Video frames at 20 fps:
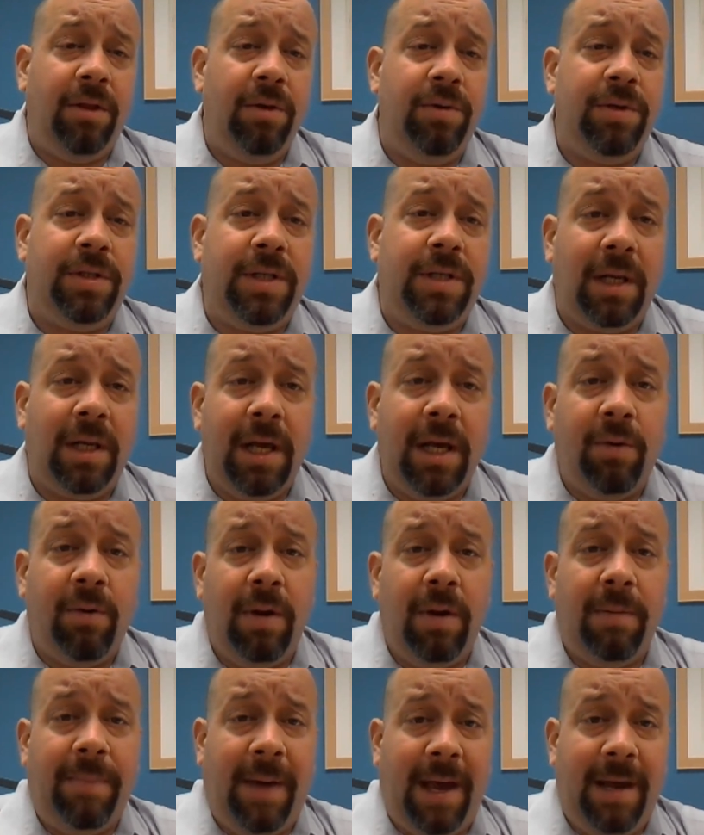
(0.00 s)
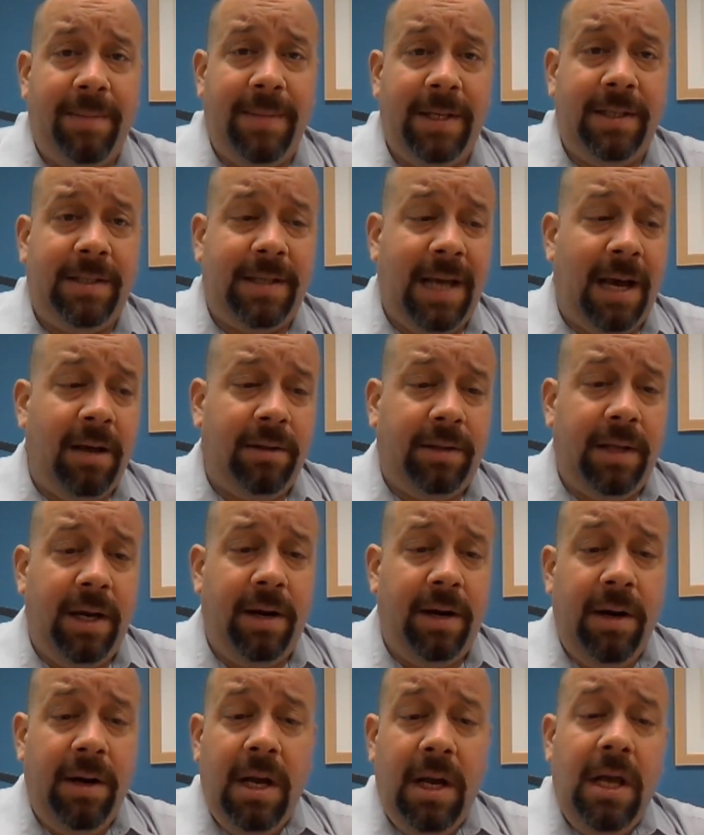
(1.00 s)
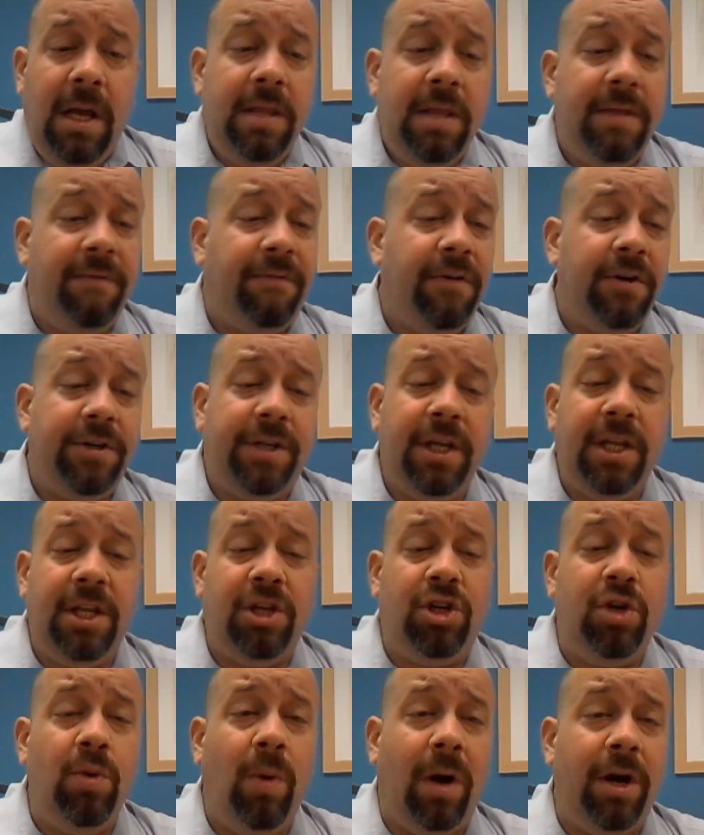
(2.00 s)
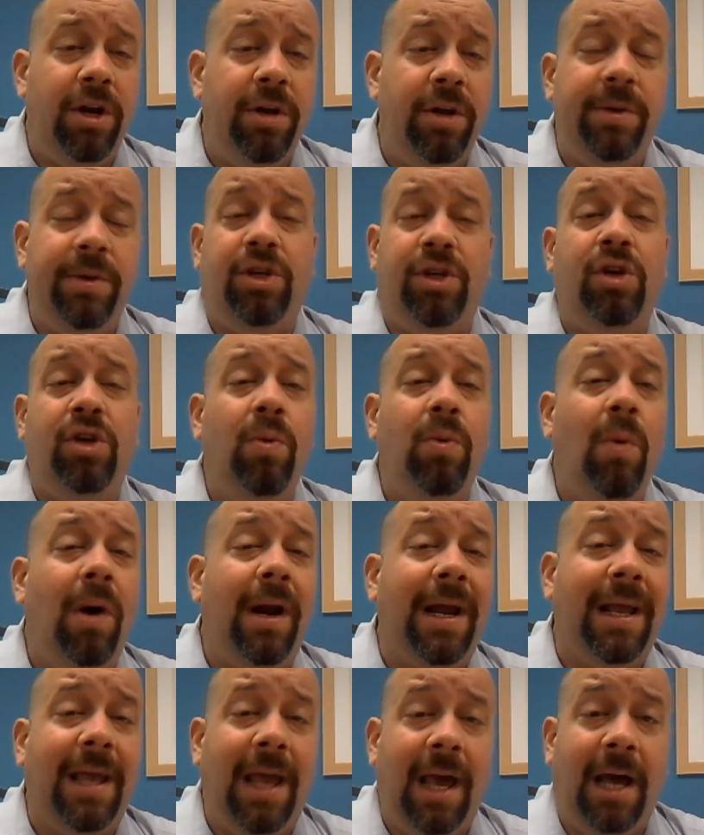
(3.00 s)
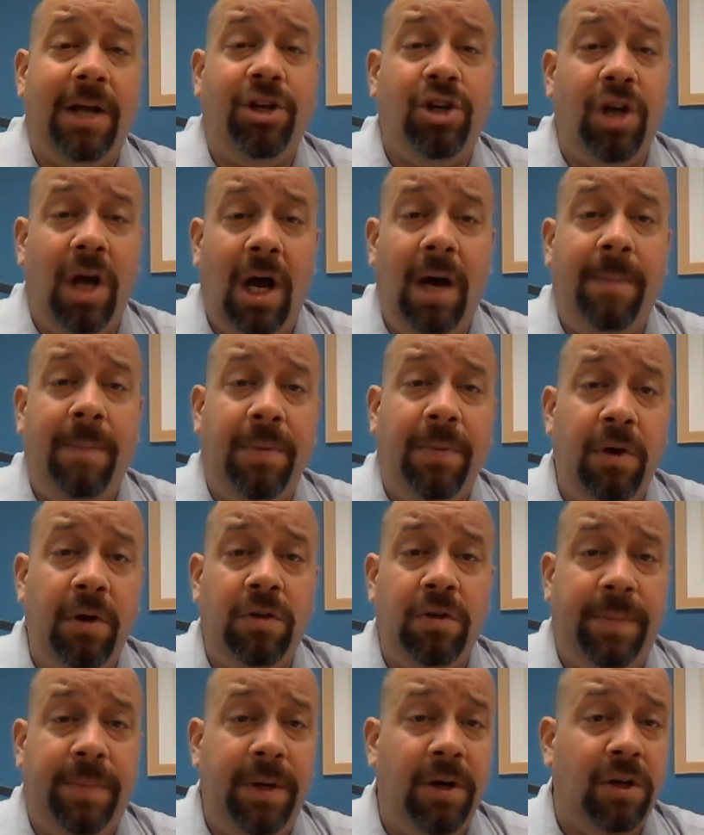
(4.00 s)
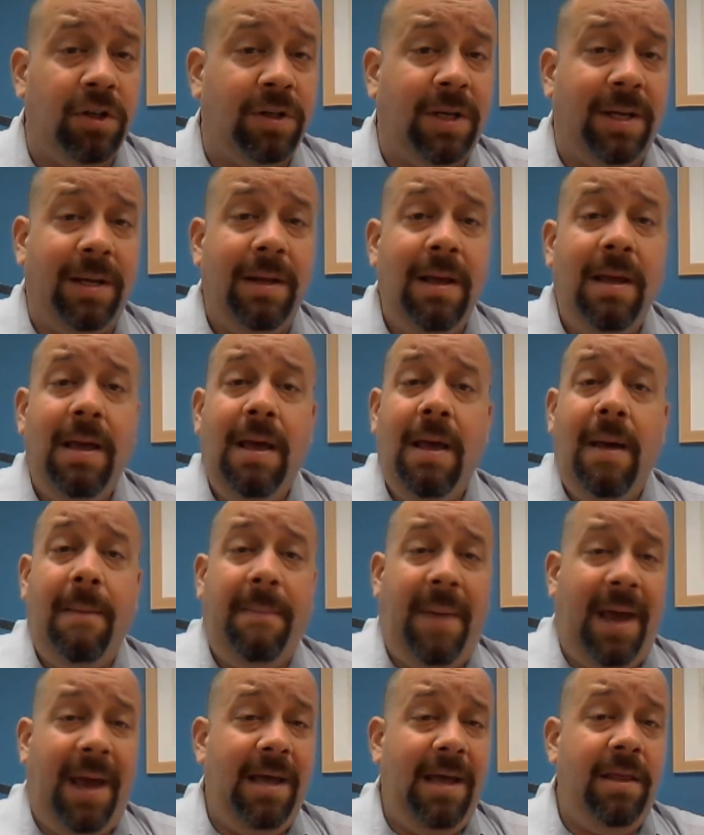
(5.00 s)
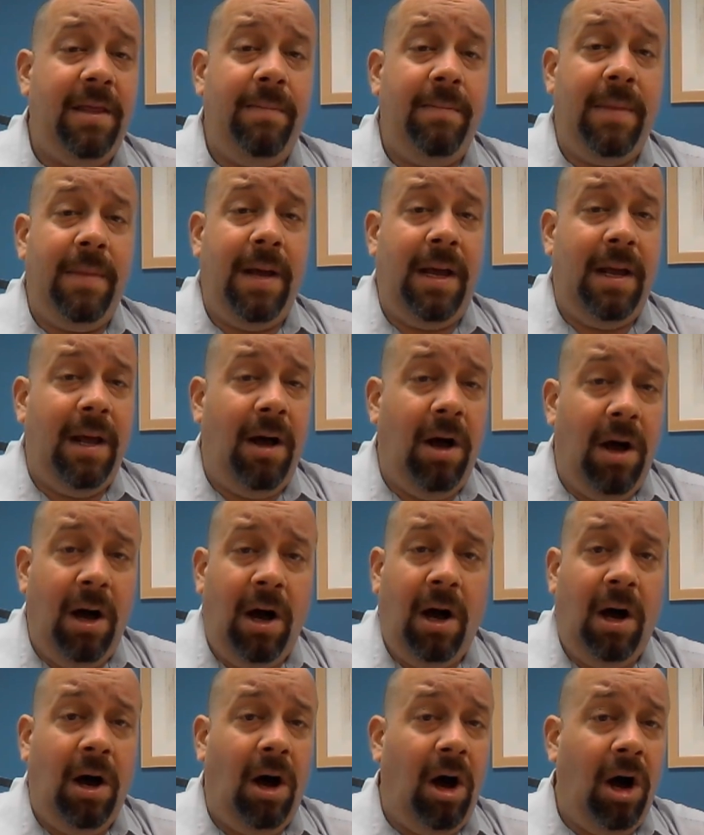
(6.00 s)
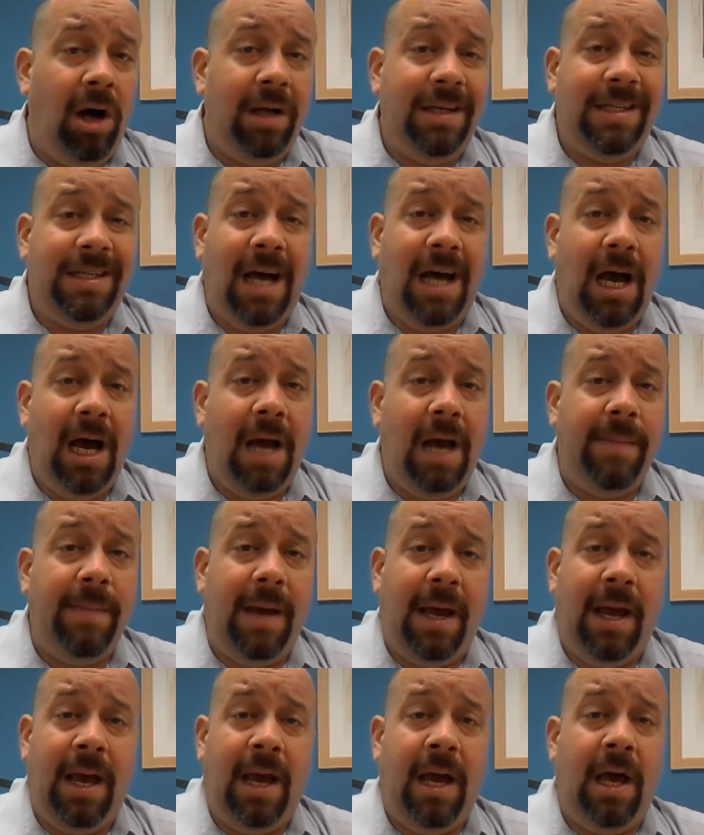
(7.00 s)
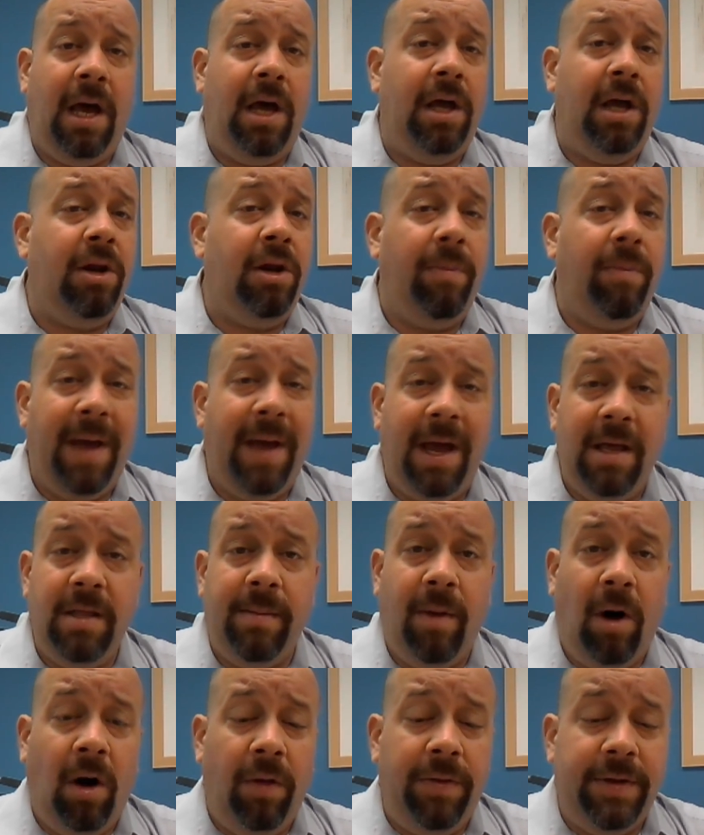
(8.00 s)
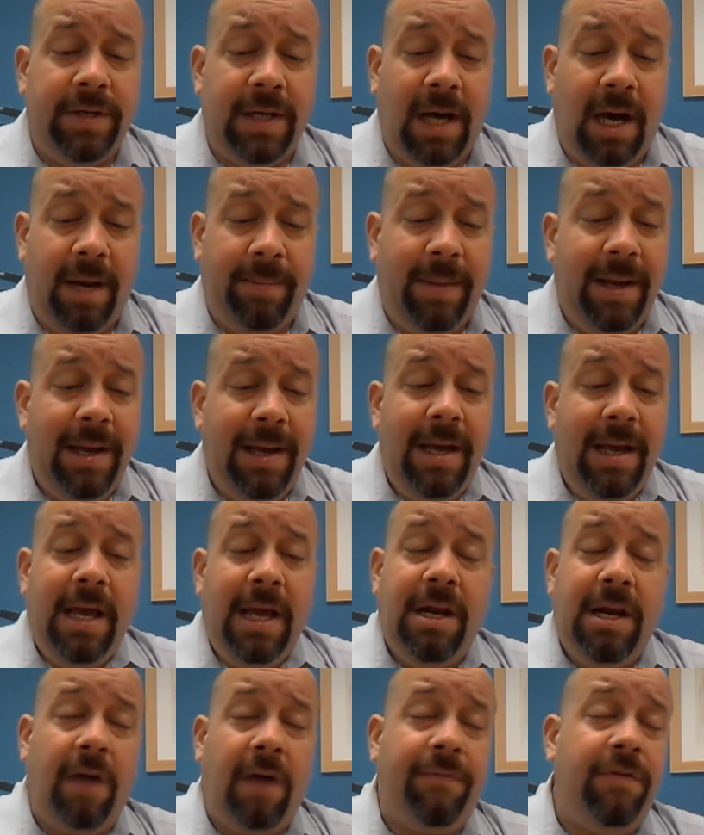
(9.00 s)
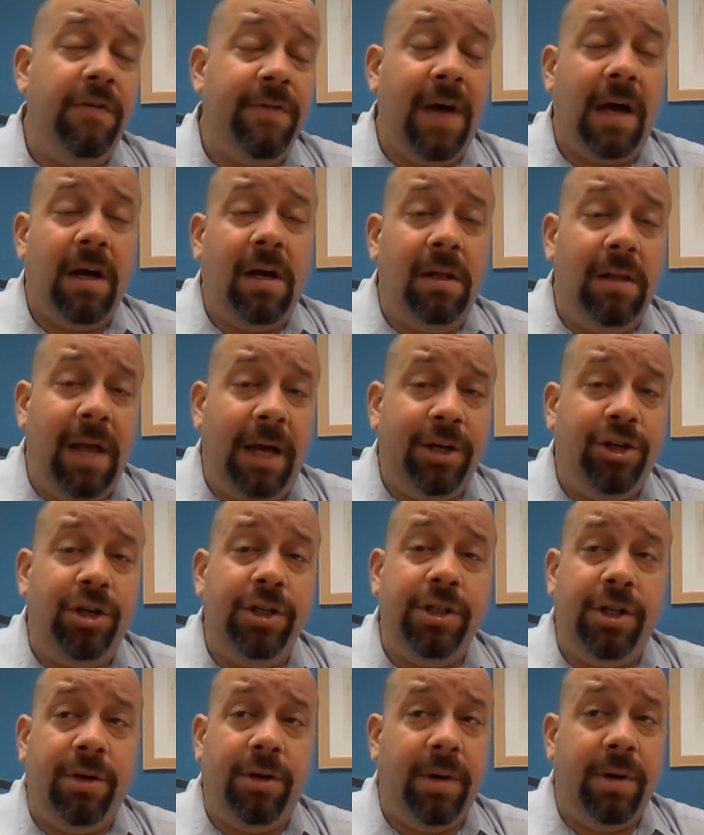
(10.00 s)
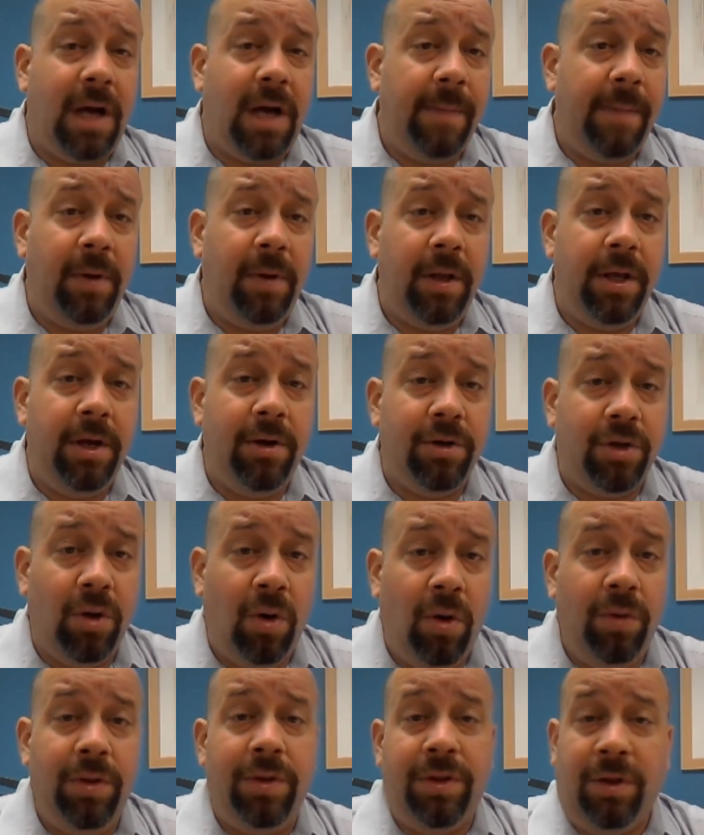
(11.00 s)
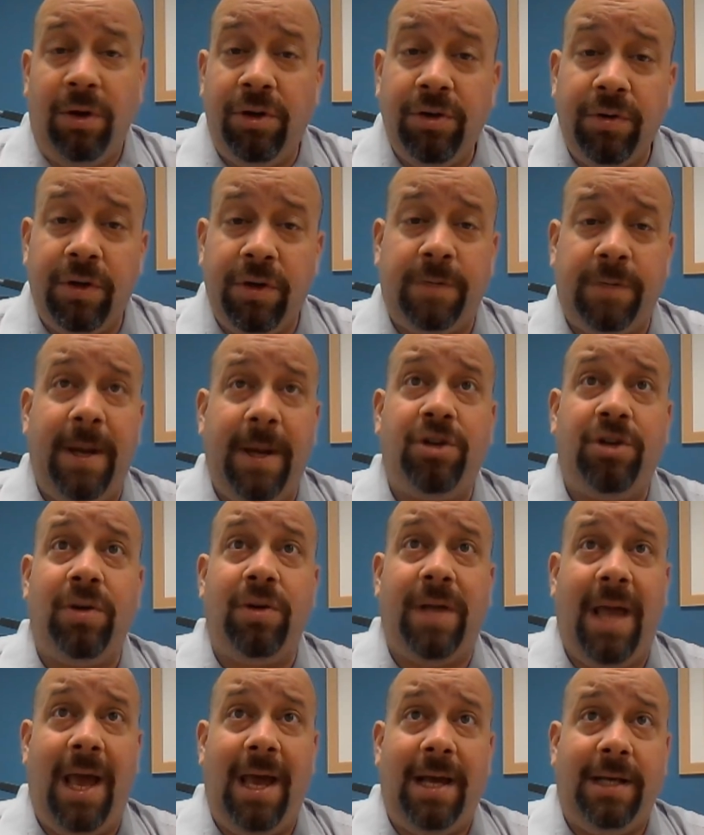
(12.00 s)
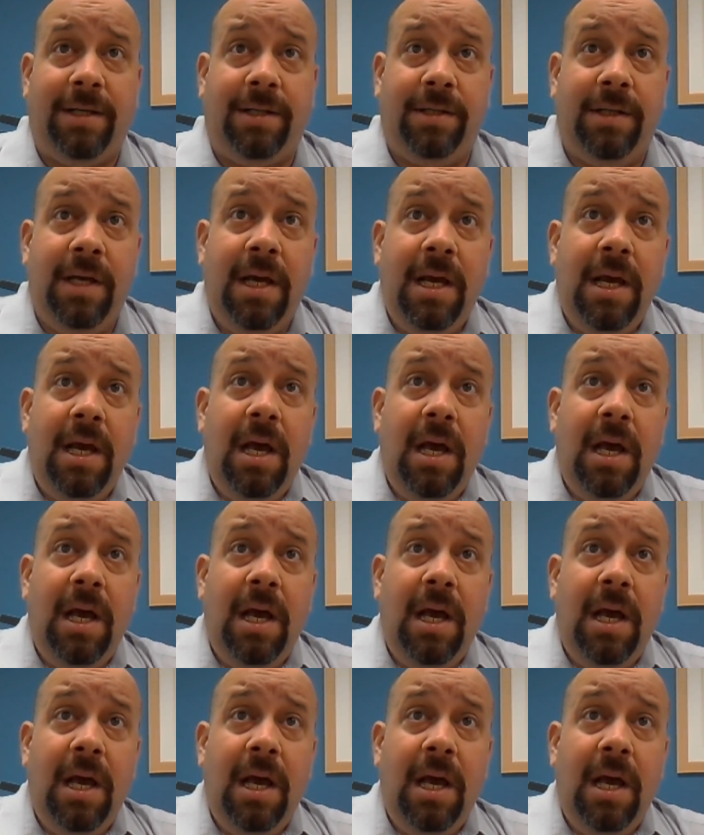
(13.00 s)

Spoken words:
those delinquent payments out there, the first thing that you want to do is you want to catch up those bills. Pay them on time and pay them all the time. Now, if you've got collections that are a couple of years old, those are a special case.